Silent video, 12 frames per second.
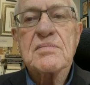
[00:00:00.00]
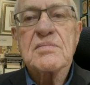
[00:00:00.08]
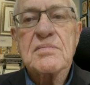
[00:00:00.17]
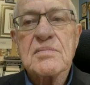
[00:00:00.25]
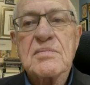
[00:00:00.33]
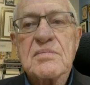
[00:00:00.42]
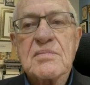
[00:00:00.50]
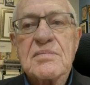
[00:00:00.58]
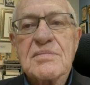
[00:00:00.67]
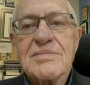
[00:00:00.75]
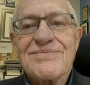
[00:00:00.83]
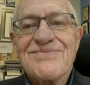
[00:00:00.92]

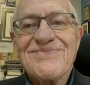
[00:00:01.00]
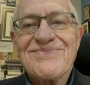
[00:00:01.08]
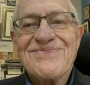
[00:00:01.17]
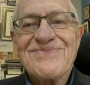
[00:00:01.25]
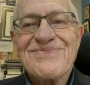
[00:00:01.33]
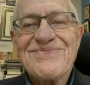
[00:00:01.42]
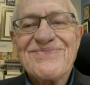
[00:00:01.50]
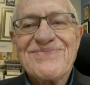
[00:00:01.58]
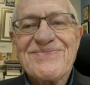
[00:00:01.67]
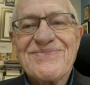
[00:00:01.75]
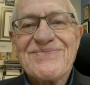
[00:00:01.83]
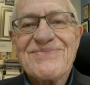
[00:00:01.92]

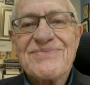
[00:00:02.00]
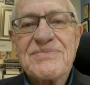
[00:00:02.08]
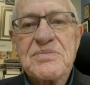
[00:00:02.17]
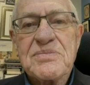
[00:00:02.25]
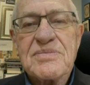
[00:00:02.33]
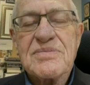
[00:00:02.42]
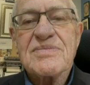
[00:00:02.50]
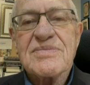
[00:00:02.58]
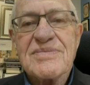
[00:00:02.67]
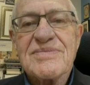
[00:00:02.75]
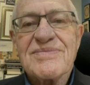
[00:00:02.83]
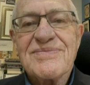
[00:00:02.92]

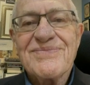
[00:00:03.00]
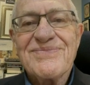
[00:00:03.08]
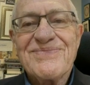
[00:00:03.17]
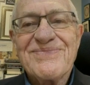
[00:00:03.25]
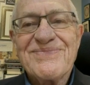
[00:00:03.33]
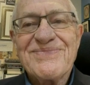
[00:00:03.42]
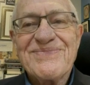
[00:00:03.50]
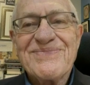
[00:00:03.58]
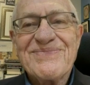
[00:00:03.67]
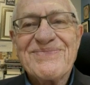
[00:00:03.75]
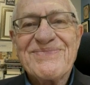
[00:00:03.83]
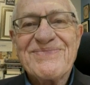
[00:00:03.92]

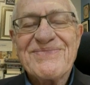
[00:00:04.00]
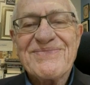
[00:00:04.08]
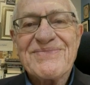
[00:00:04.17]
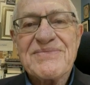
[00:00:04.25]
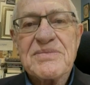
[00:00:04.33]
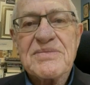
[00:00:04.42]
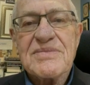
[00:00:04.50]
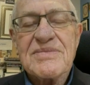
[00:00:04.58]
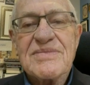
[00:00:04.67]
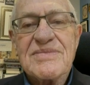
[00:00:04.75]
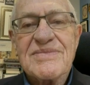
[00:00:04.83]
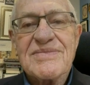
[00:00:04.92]

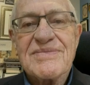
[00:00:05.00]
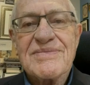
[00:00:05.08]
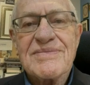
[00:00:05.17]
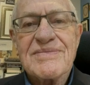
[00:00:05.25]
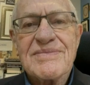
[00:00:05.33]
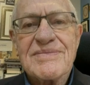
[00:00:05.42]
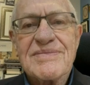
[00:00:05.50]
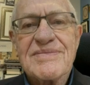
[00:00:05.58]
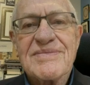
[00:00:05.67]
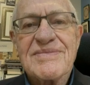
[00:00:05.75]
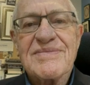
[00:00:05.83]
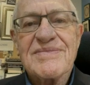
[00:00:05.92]

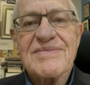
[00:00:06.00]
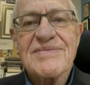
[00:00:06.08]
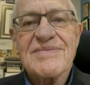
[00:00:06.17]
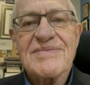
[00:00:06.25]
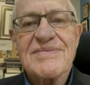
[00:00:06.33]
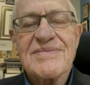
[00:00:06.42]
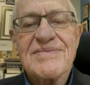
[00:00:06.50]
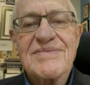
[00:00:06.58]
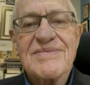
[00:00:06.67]
(silent)